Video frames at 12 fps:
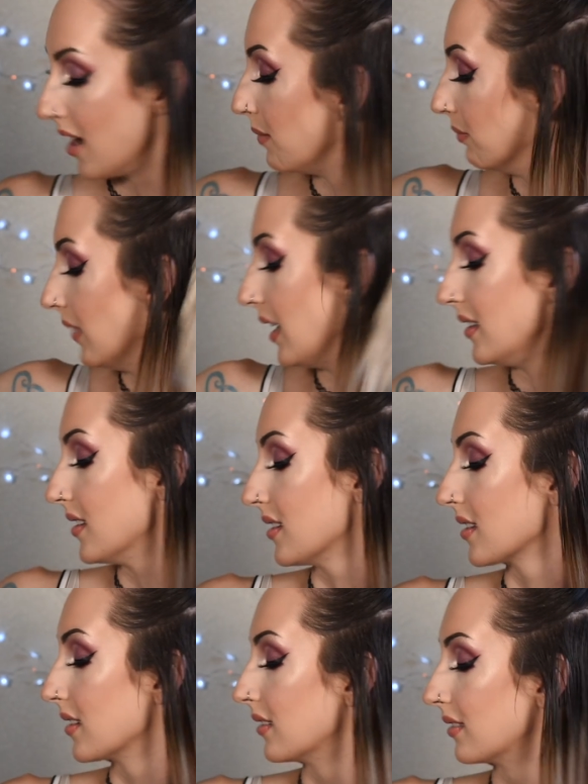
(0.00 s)
I'm,
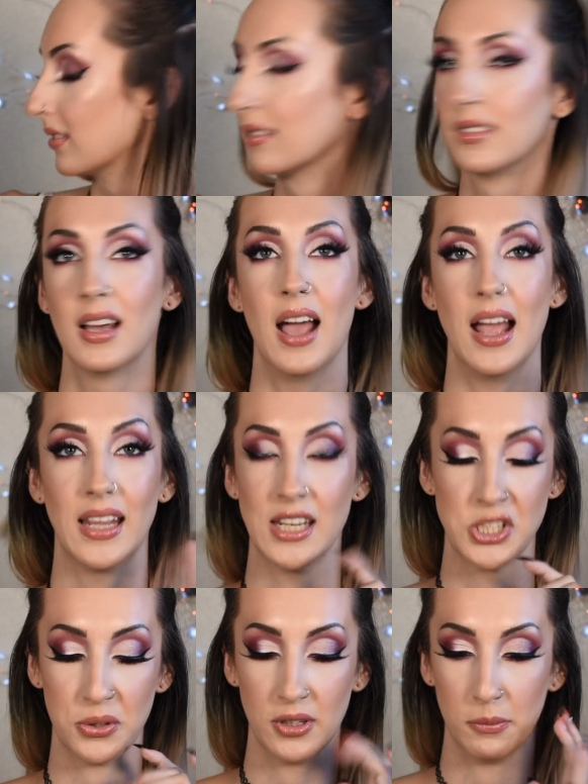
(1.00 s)
it's, I
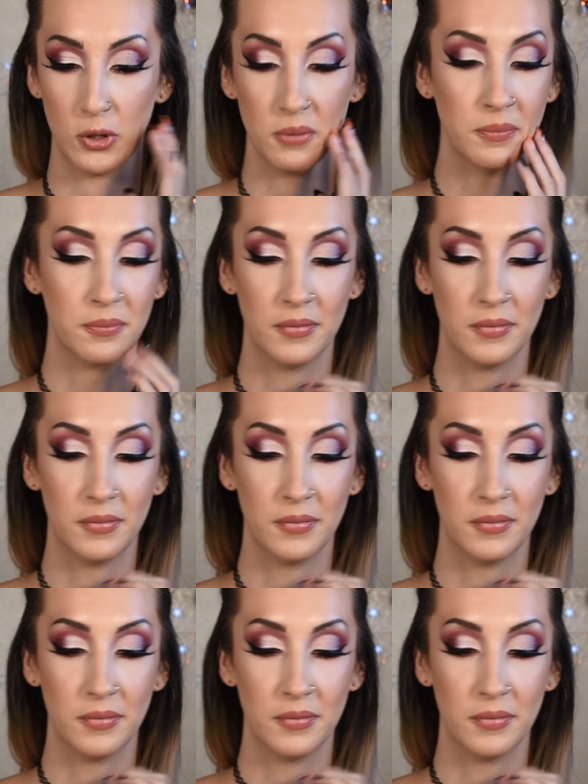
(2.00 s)
can't do it anymore.